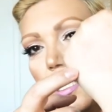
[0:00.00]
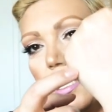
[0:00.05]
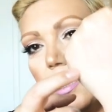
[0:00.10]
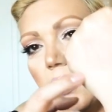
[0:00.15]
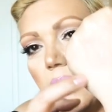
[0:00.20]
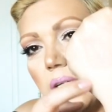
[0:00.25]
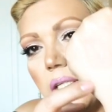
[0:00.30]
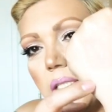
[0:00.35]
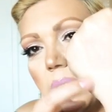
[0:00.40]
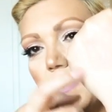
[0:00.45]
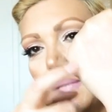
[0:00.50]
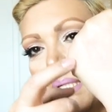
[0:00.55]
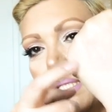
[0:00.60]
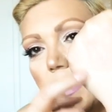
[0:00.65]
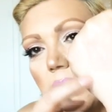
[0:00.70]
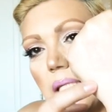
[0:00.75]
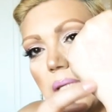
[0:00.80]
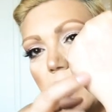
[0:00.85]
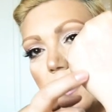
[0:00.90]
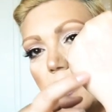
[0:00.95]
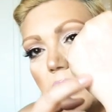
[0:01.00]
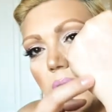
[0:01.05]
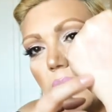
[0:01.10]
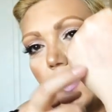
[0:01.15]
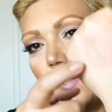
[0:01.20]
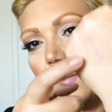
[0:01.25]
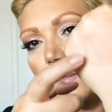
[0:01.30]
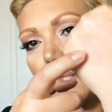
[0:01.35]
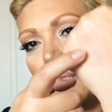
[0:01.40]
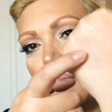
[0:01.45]
here's my skin
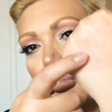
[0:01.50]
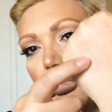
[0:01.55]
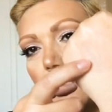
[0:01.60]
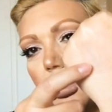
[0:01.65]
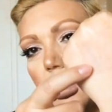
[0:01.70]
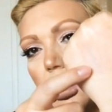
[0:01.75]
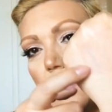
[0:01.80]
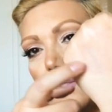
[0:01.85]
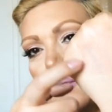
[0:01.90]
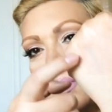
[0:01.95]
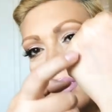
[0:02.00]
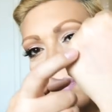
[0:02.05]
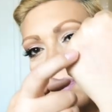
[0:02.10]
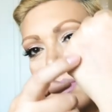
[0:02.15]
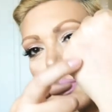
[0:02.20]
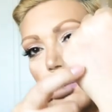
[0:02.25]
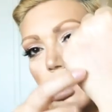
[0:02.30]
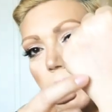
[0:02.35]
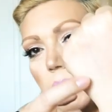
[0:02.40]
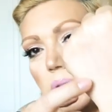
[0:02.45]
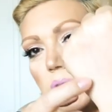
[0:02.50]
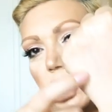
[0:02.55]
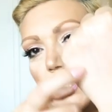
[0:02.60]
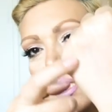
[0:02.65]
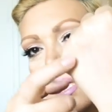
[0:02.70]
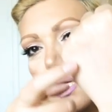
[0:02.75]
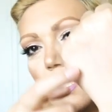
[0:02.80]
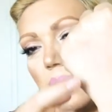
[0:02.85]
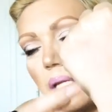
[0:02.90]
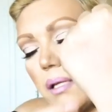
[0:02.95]
tone and then here's purple
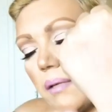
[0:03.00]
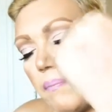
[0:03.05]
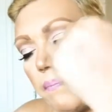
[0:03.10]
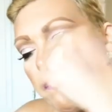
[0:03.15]
shade,